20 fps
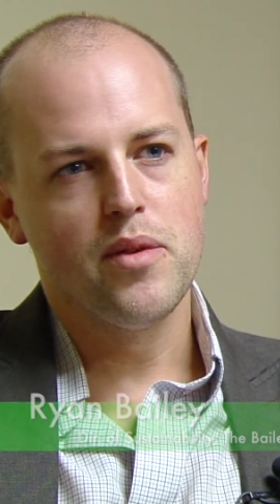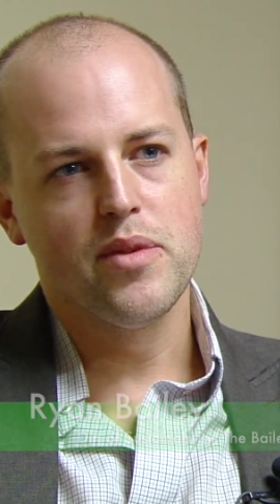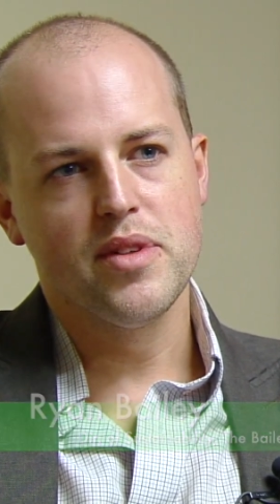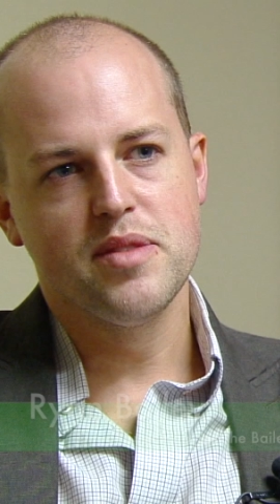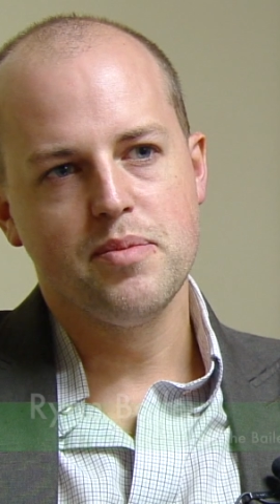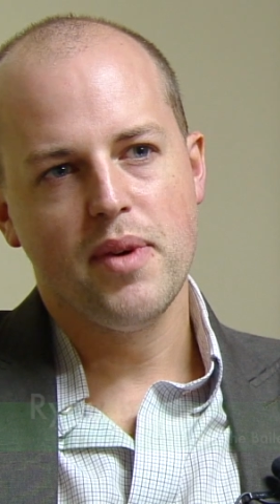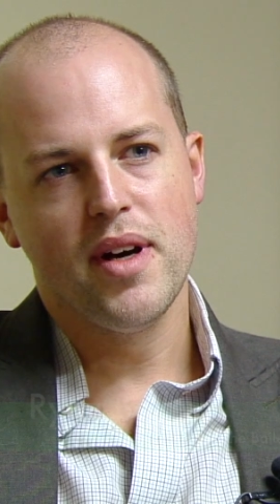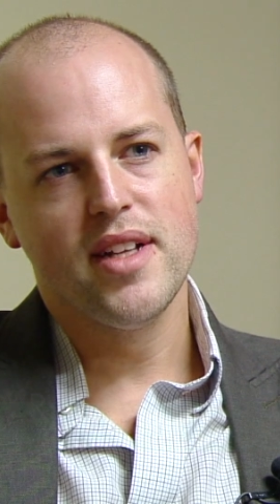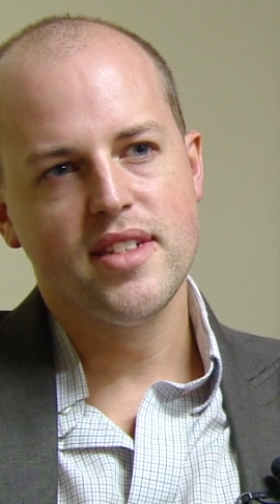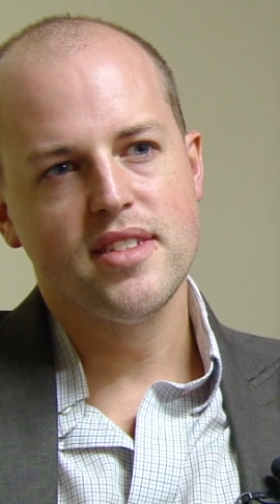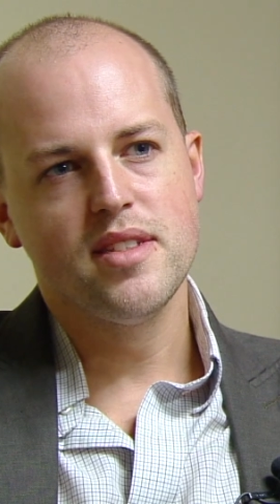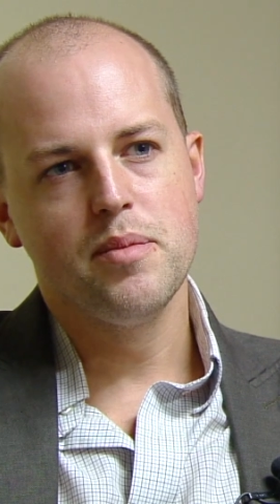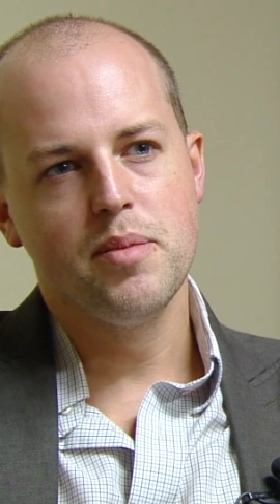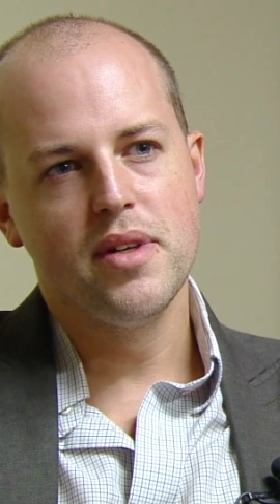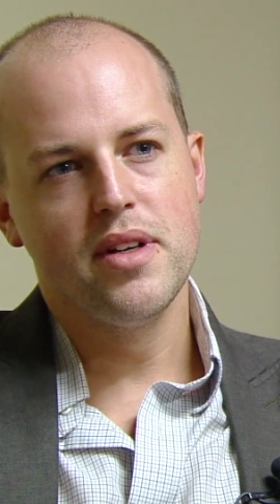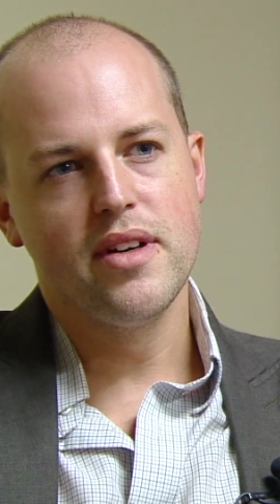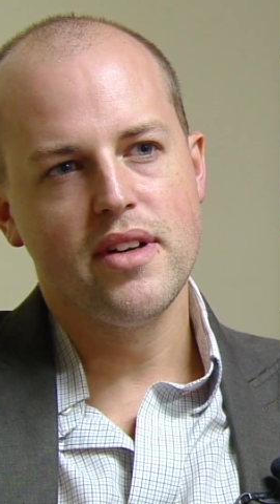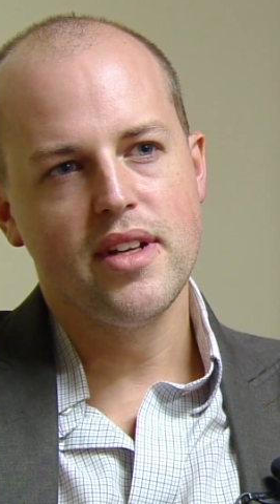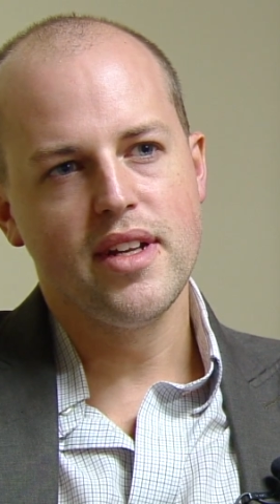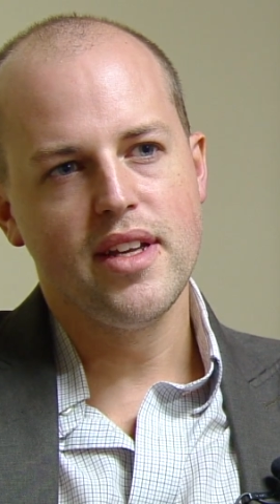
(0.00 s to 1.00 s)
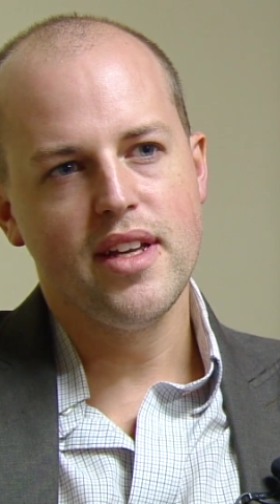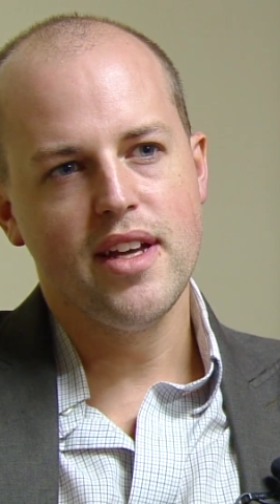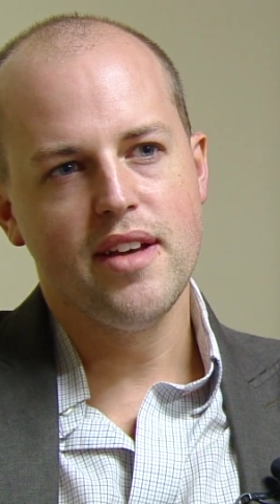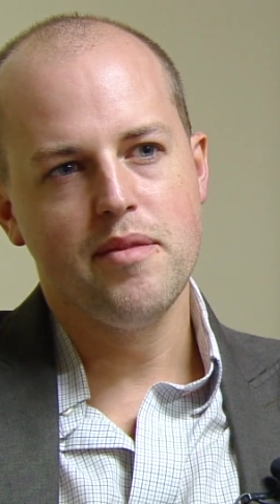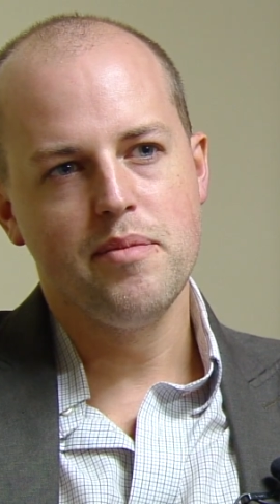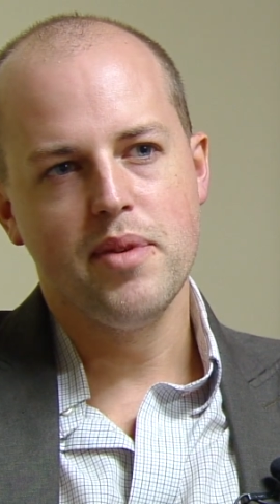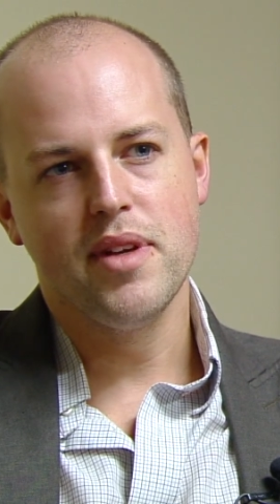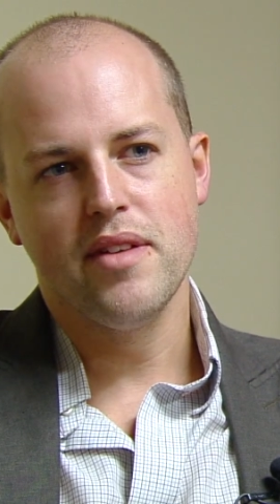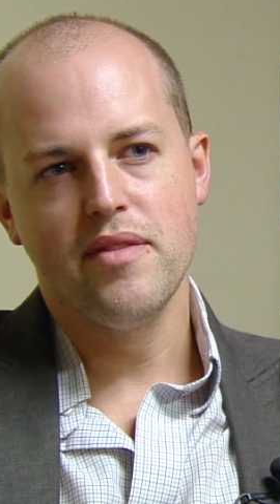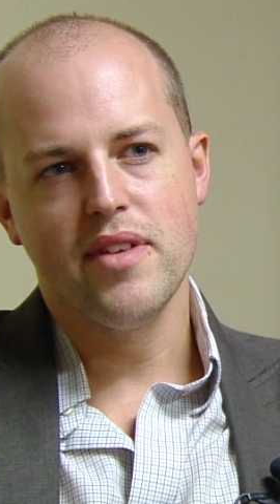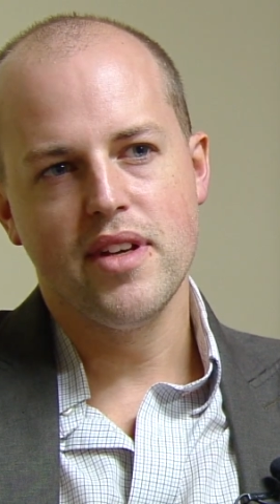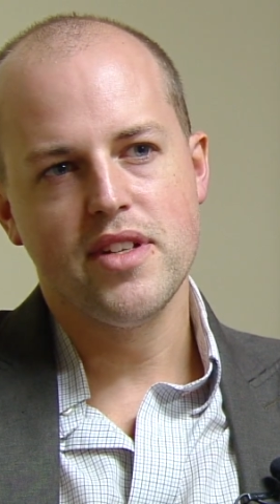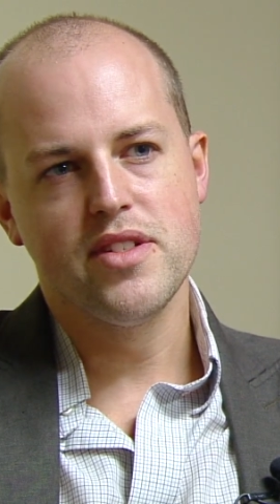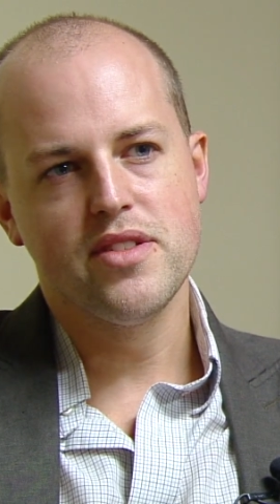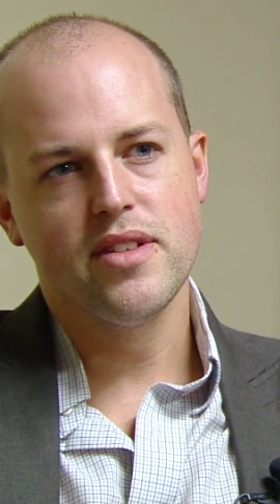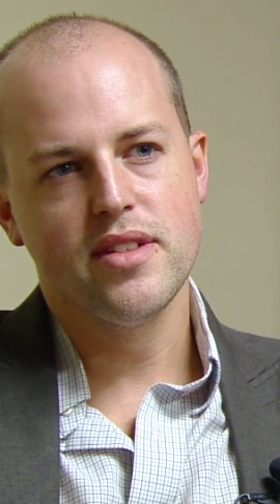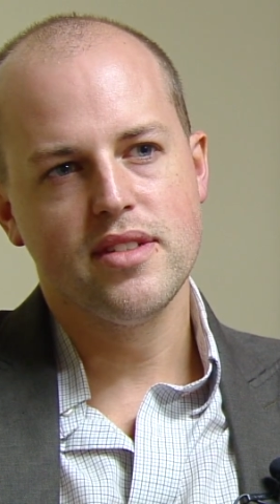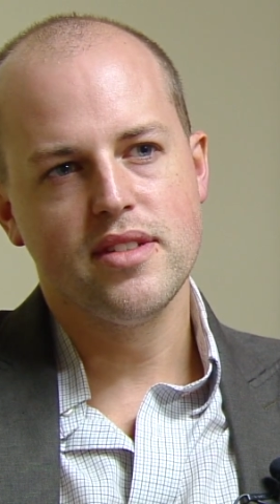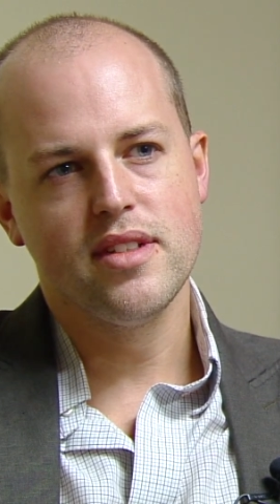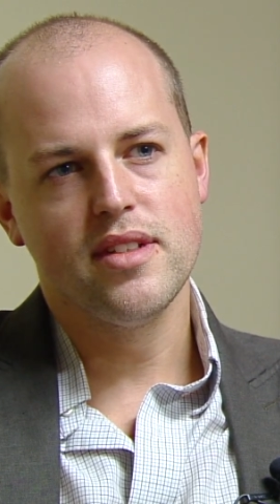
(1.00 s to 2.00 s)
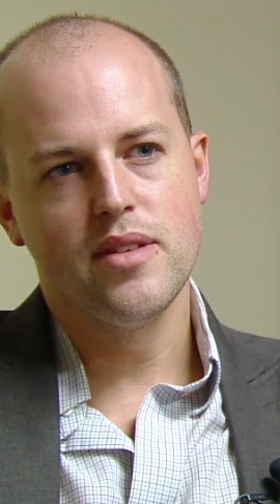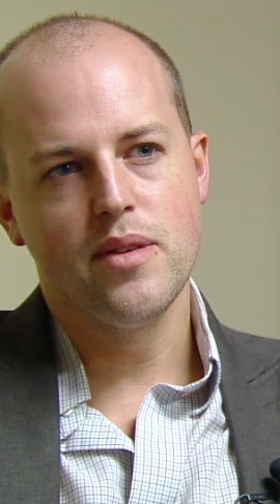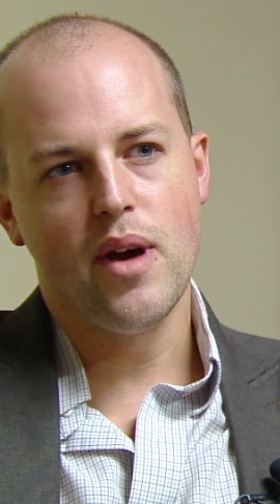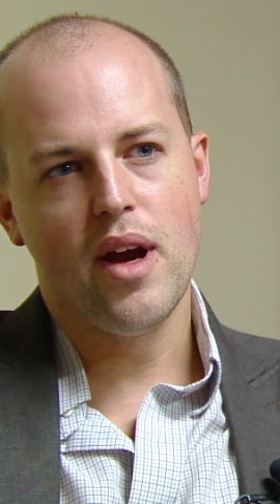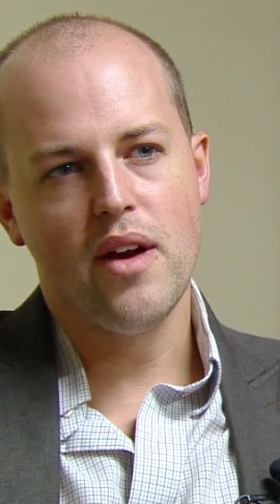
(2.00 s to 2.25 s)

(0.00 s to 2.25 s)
responsibility have been of interest to